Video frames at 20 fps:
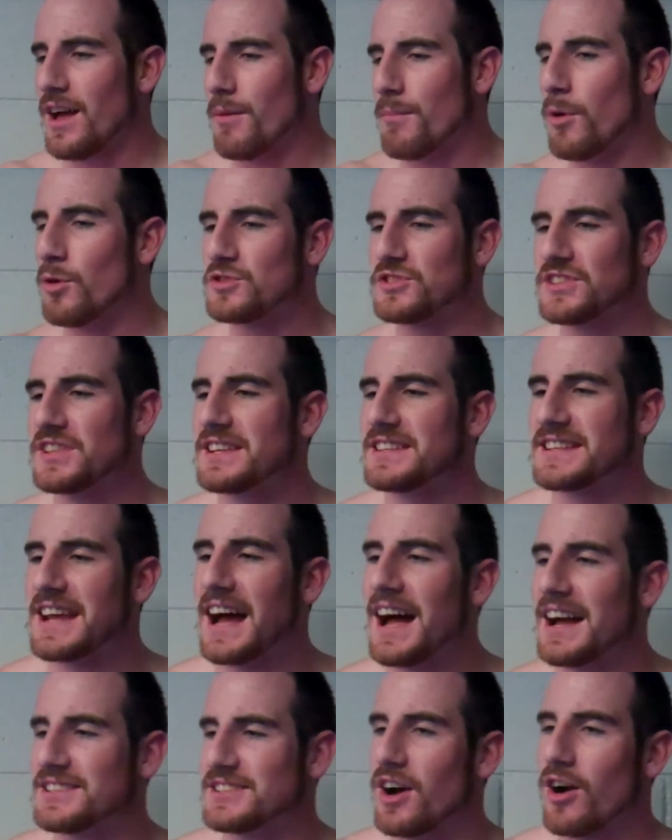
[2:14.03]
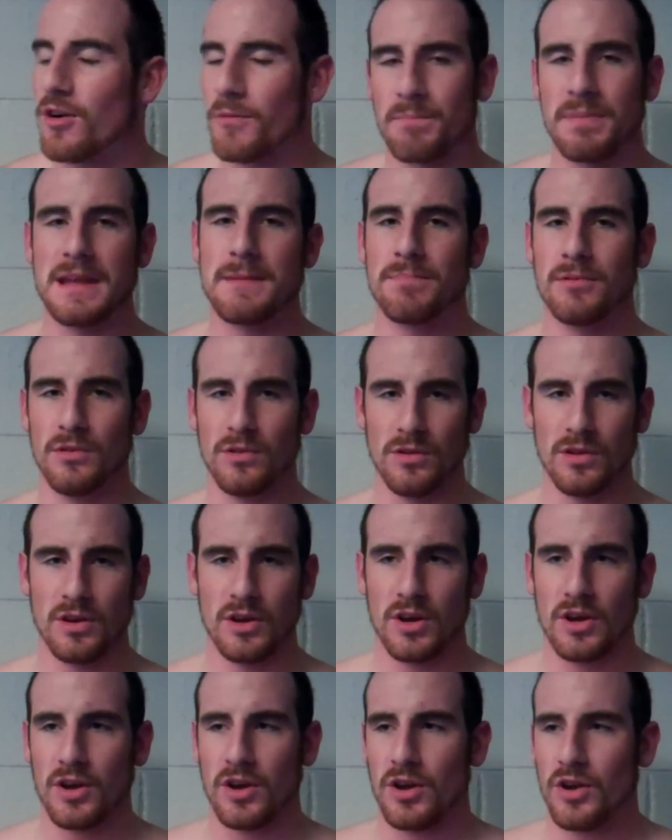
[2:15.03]
most of these guys aren't people
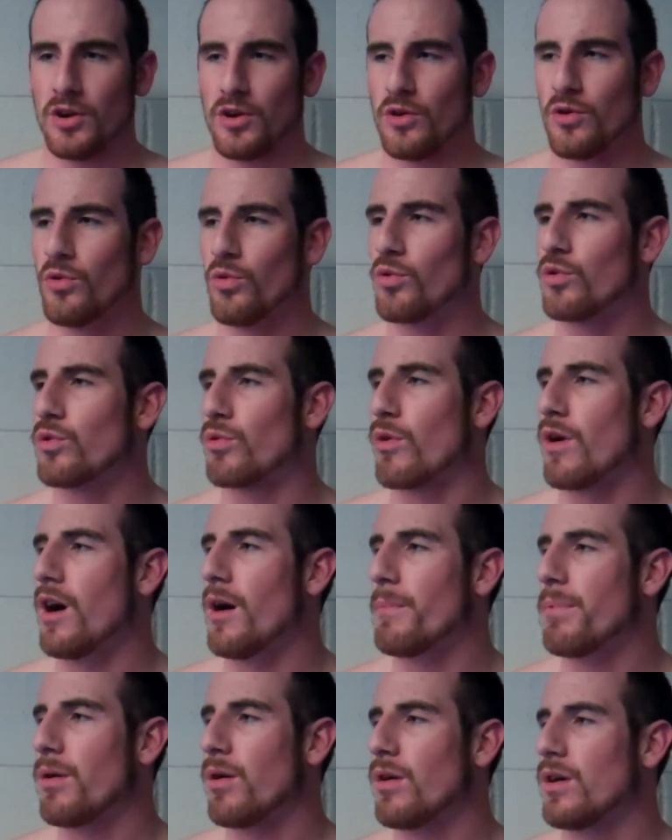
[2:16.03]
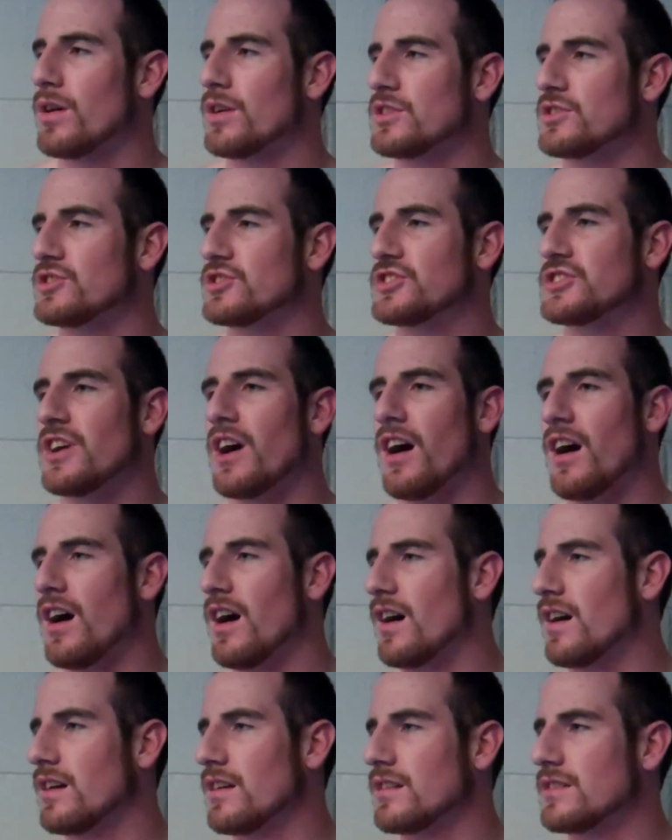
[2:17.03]
who grew up,
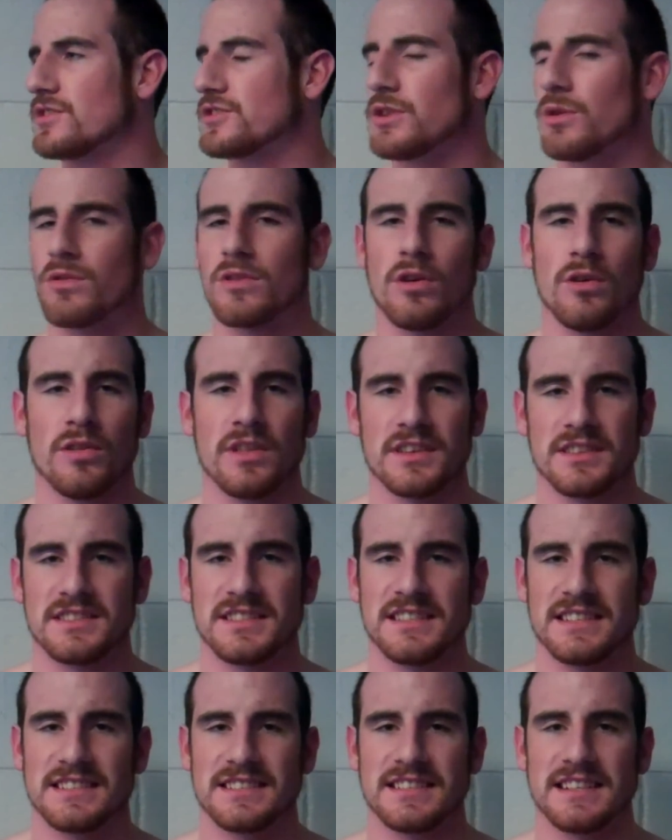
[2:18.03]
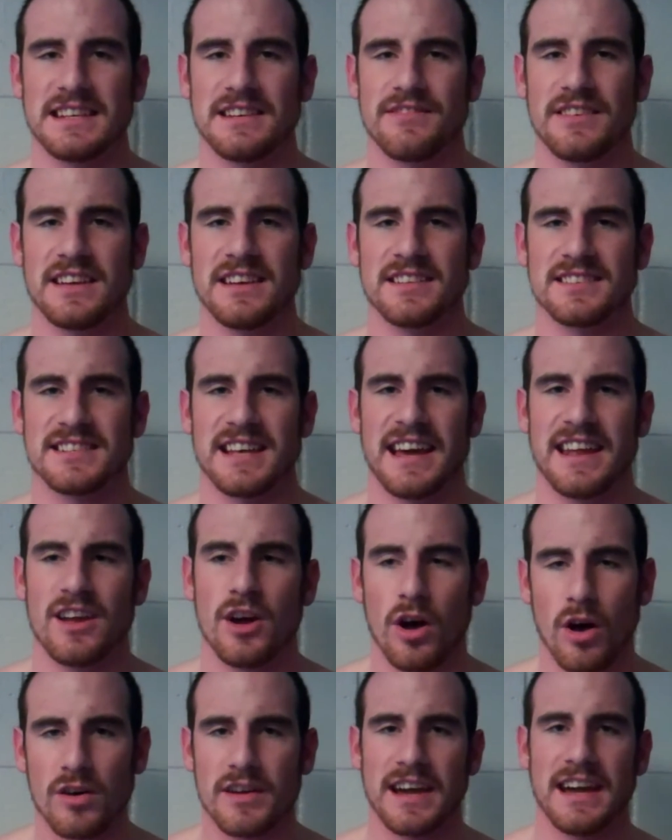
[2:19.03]
saw Stone Cold on TV and said,
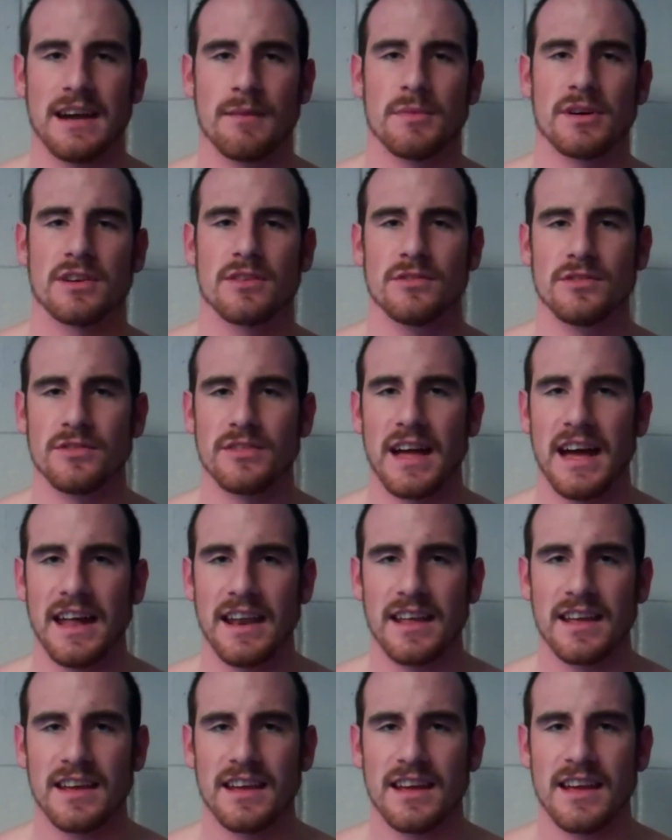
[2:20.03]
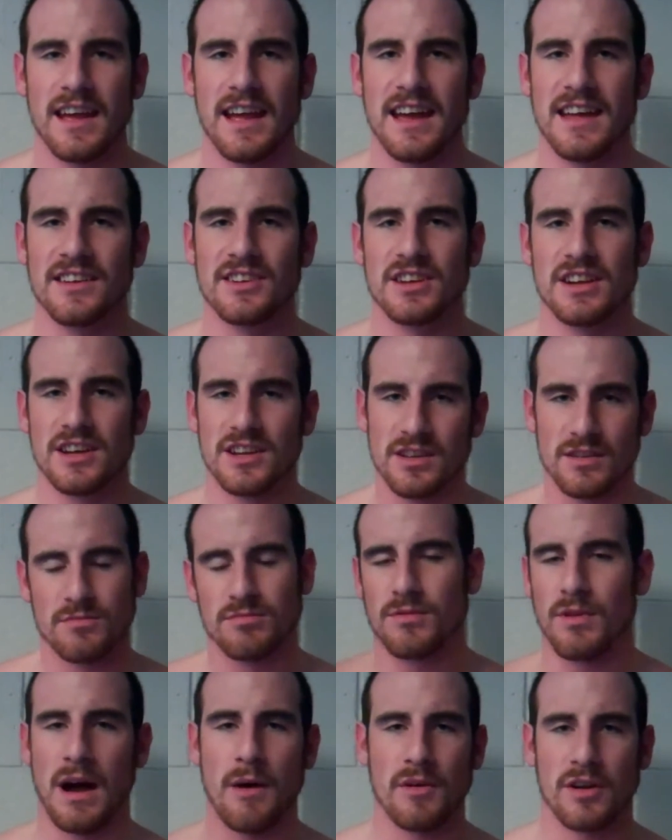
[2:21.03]
okay, I'm going to go do that, and
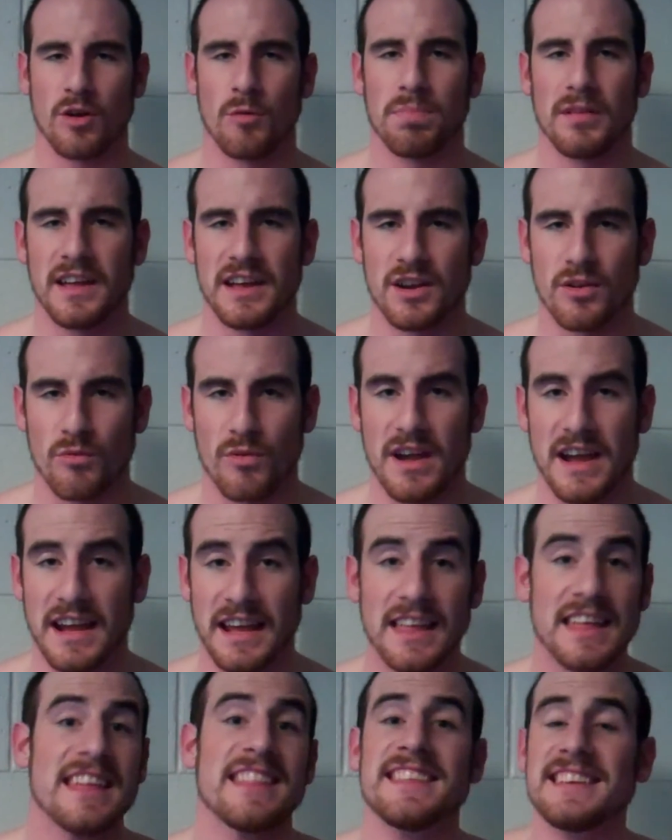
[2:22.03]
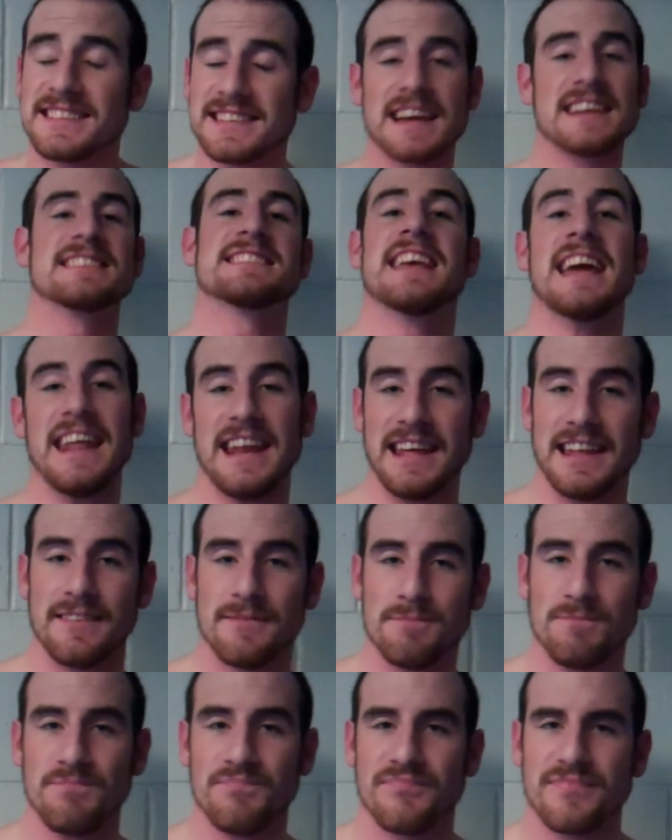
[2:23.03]
I'm going to go play in a ring. These guys get
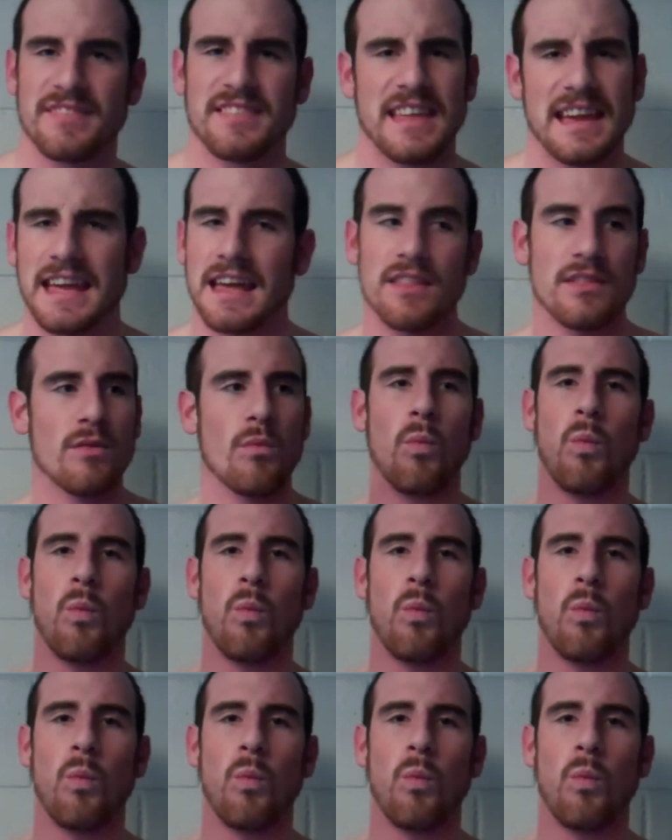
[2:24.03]
it. They get